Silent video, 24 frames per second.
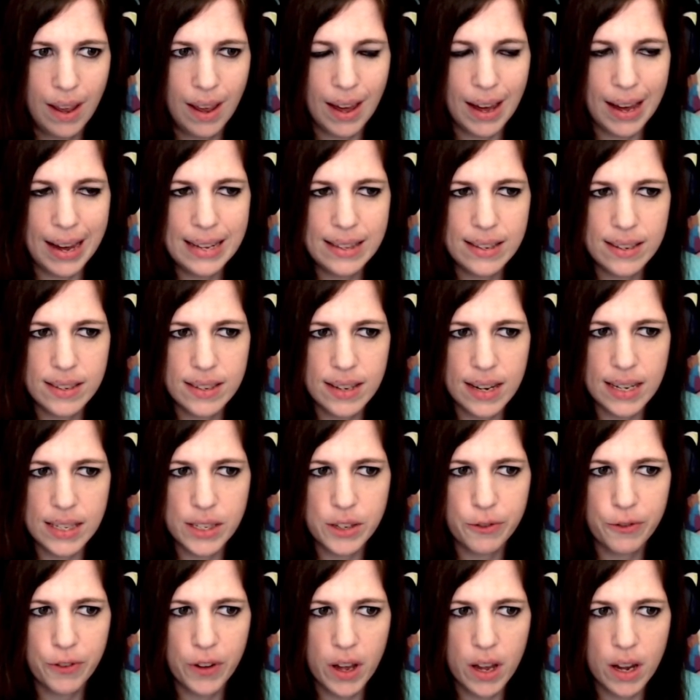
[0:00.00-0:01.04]
I hate to say
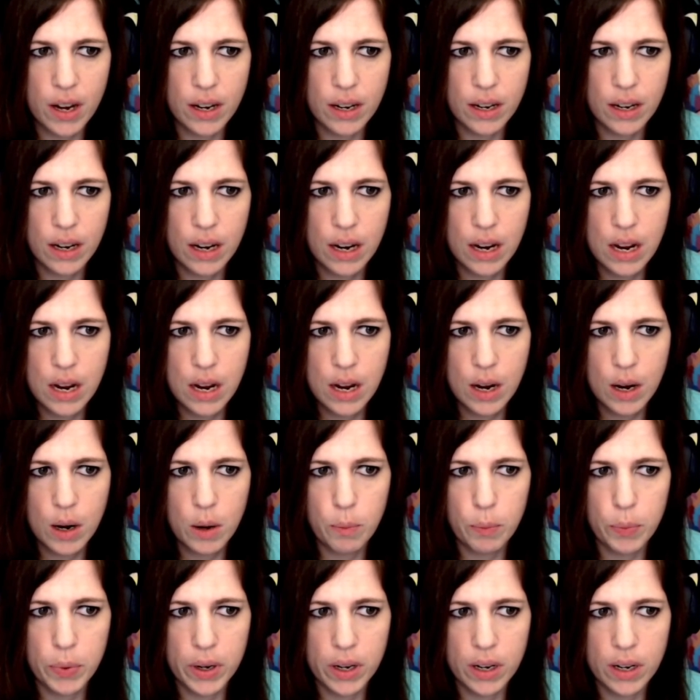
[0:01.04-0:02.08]
it's fun,
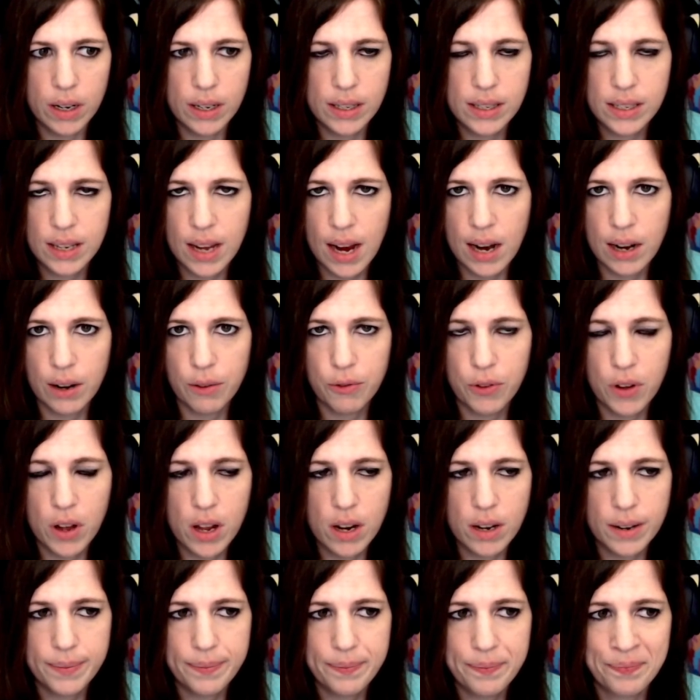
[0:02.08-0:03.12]
but it's kind of
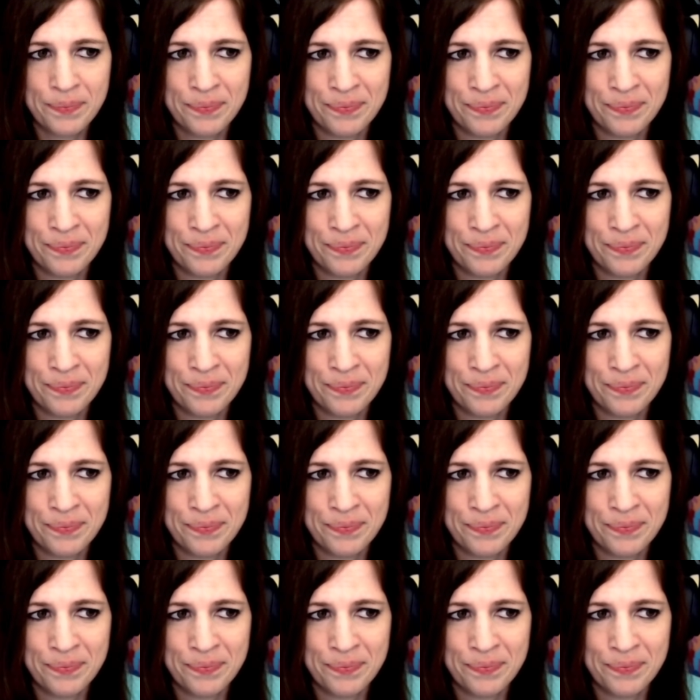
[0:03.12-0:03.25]
fun.